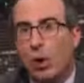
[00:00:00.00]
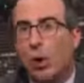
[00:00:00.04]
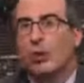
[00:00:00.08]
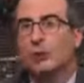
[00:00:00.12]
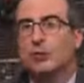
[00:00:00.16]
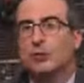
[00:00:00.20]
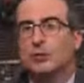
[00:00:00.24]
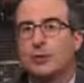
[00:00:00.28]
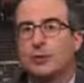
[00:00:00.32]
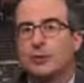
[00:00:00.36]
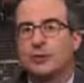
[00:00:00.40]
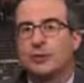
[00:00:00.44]

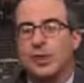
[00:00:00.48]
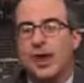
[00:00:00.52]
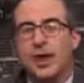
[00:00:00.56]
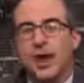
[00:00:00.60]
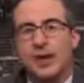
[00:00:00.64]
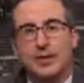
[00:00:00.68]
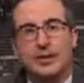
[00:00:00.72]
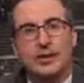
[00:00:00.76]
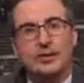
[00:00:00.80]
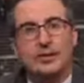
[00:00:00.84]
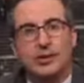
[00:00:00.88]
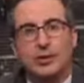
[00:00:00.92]
Ottawa
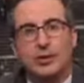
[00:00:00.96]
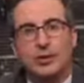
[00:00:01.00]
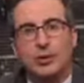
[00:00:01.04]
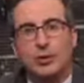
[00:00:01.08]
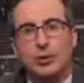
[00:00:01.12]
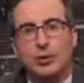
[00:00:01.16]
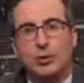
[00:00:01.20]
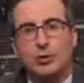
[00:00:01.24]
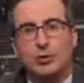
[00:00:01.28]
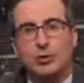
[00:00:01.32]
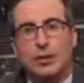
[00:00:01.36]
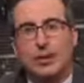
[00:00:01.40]
10 and New
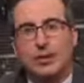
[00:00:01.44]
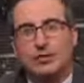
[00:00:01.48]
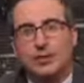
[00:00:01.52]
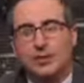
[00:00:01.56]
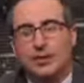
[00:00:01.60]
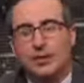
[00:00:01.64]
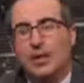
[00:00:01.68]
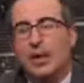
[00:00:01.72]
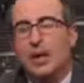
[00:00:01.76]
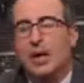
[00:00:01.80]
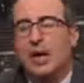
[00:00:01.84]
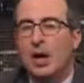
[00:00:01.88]
York
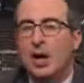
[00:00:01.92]
7,